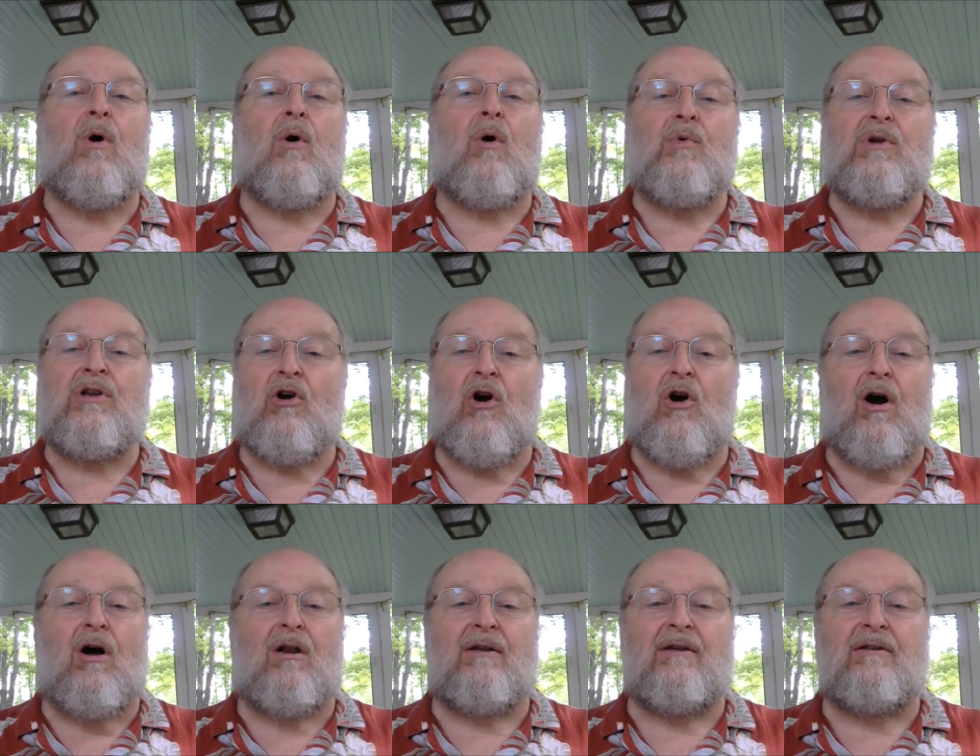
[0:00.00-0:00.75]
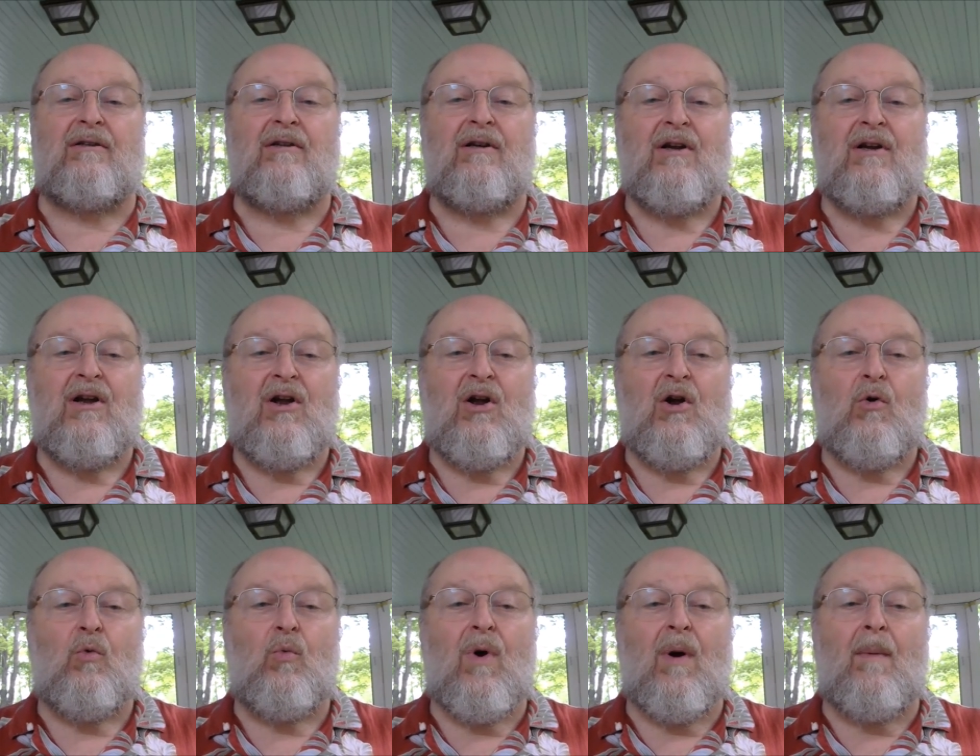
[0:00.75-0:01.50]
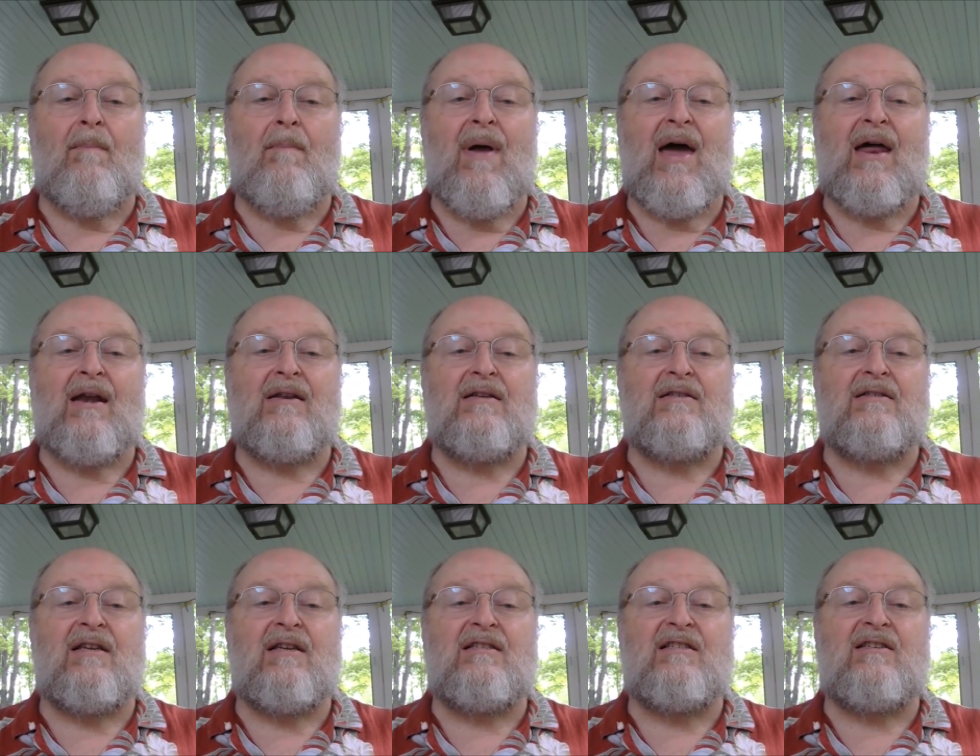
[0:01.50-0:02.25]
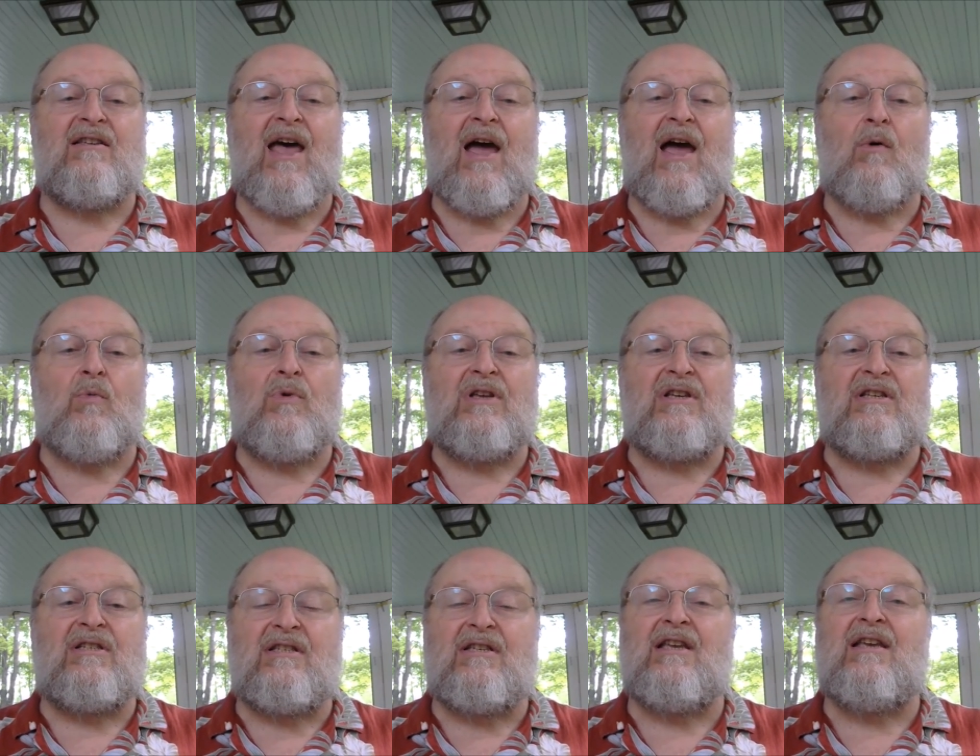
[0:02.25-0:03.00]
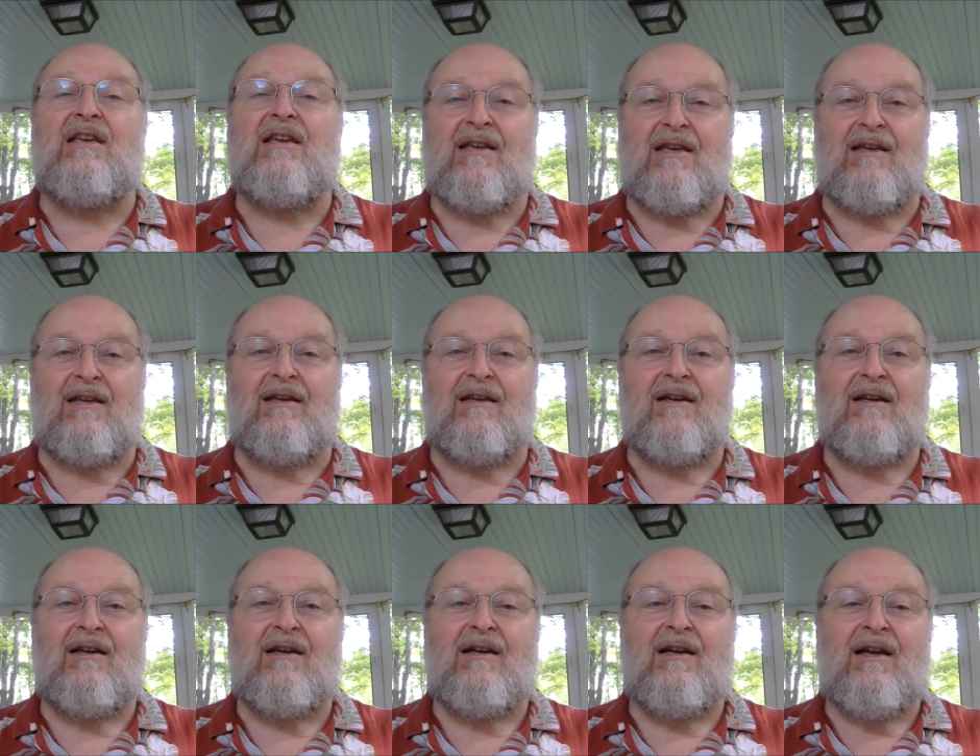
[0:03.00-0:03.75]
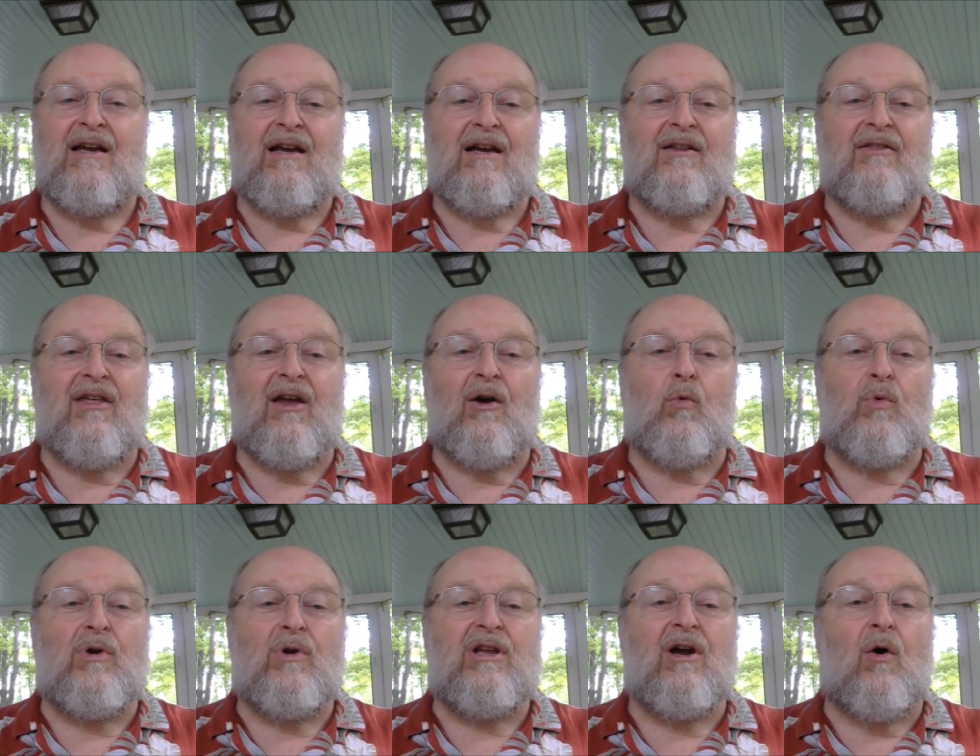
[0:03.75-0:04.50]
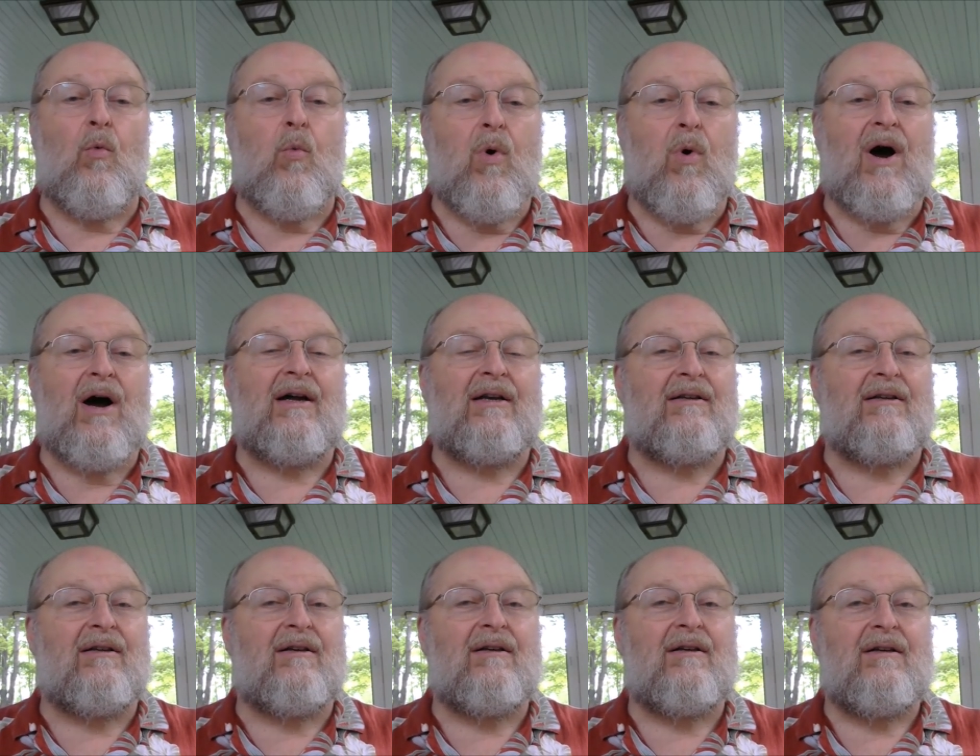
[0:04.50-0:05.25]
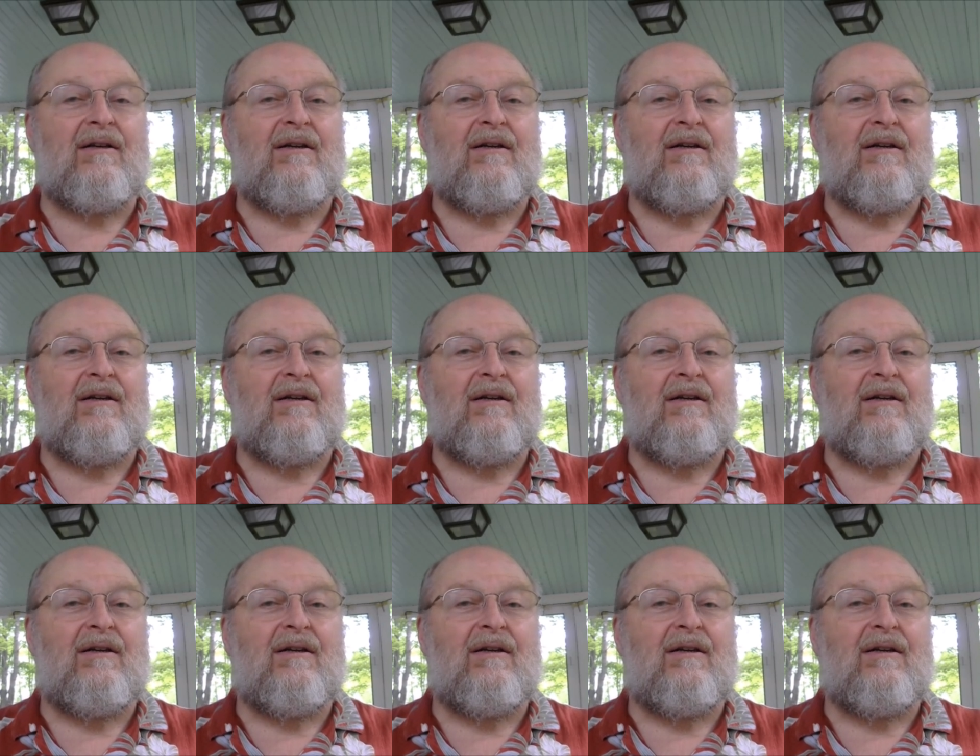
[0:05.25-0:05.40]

what we call it. What matters is that we see that we are one.